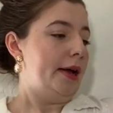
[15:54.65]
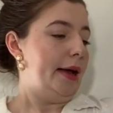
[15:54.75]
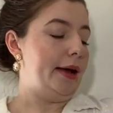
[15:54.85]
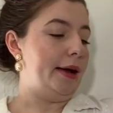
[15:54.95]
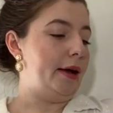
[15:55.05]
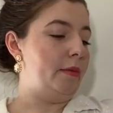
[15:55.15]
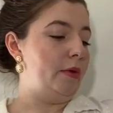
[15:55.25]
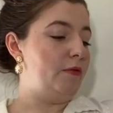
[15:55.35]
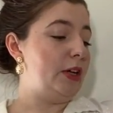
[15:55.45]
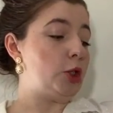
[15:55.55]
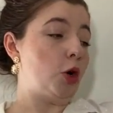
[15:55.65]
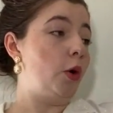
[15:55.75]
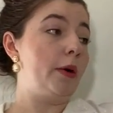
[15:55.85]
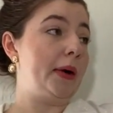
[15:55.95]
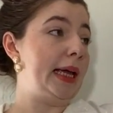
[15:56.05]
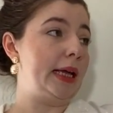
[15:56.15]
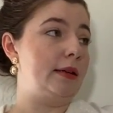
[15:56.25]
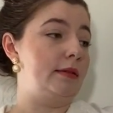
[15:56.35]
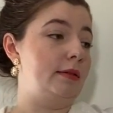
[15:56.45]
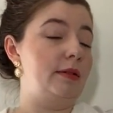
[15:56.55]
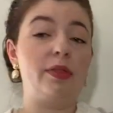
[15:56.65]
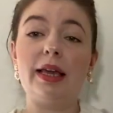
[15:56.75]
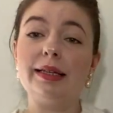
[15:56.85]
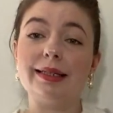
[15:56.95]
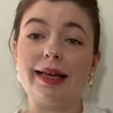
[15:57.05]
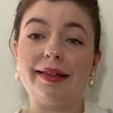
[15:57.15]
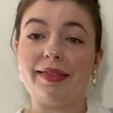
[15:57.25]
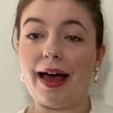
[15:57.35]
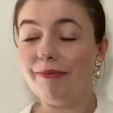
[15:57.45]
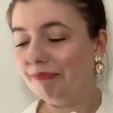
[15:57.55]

Victorian, things like that.